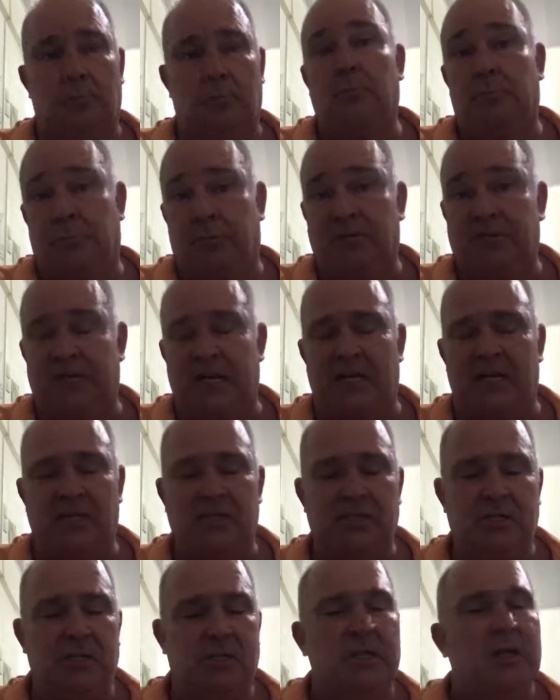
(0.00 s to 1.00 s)

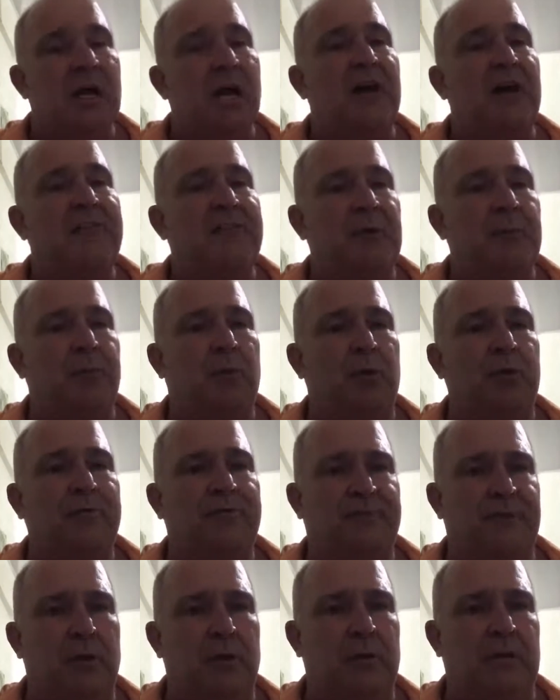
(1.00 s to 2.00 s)
percentage of the
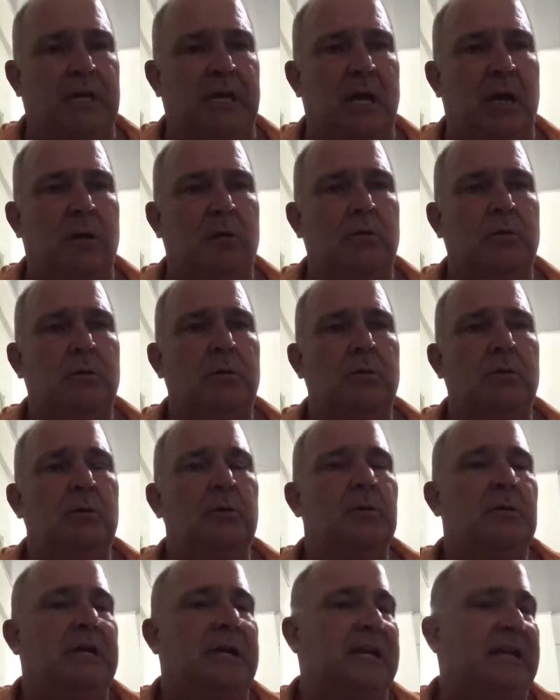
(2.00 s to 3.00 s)
portfolio
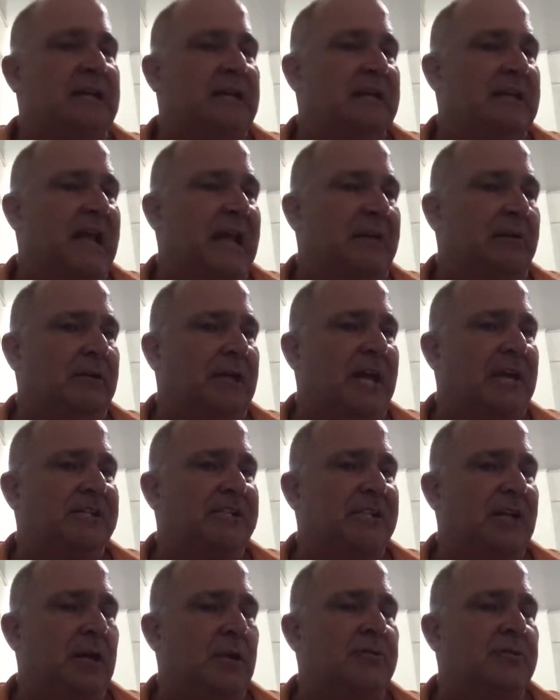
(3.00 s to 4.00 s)
in
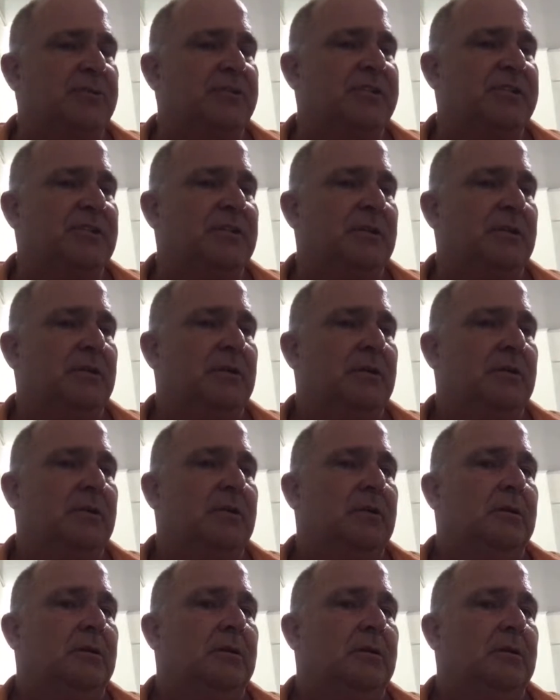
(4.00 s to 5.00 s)
collateralized loans
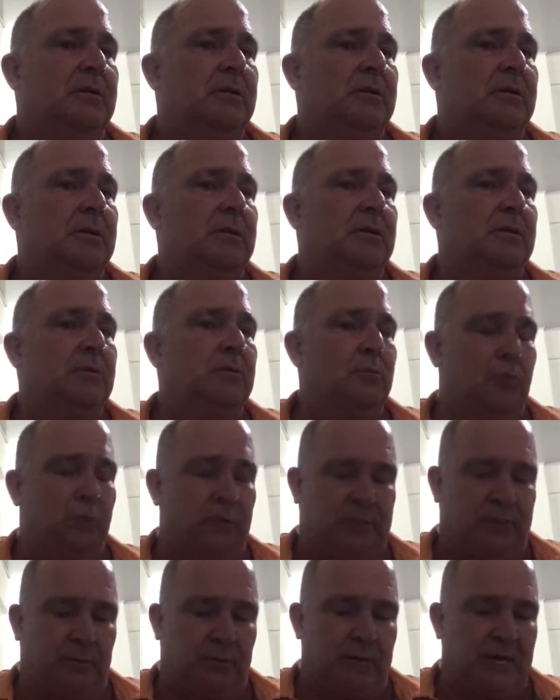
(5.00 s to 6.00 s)

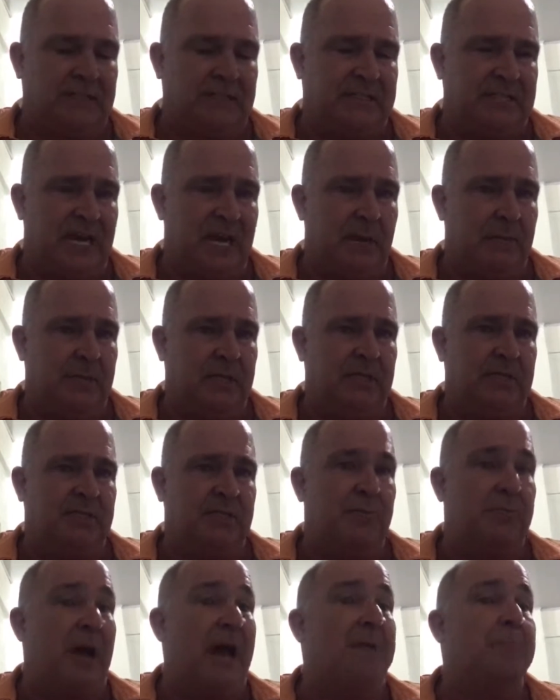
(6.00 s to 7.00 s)
with the right timing
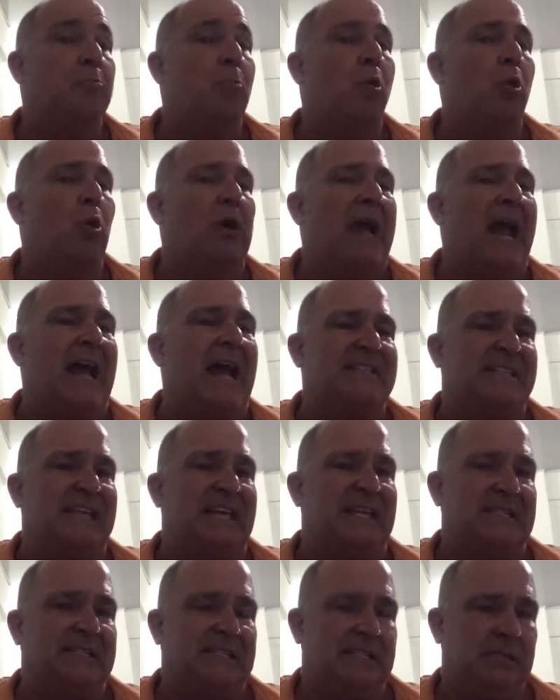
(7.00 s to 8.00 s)
to buy more
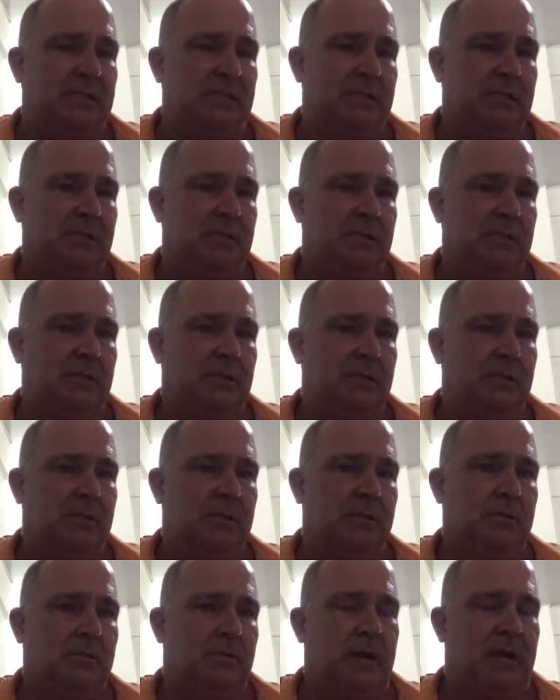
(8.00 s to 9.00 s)
assets,
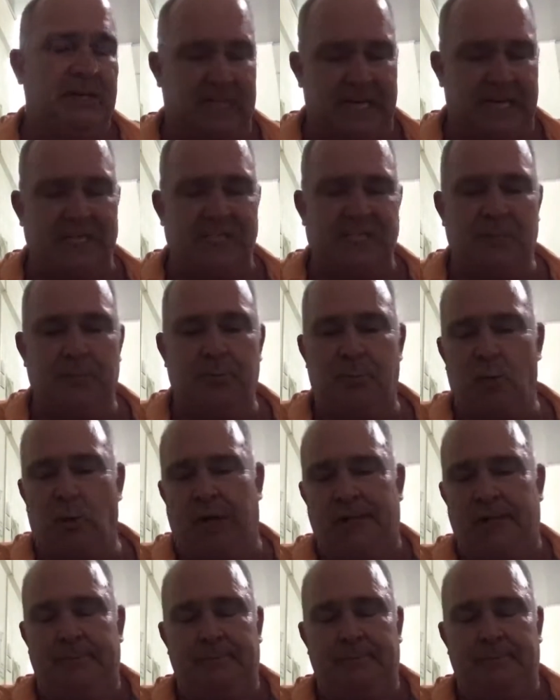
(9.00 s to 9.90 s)
right? Case in point,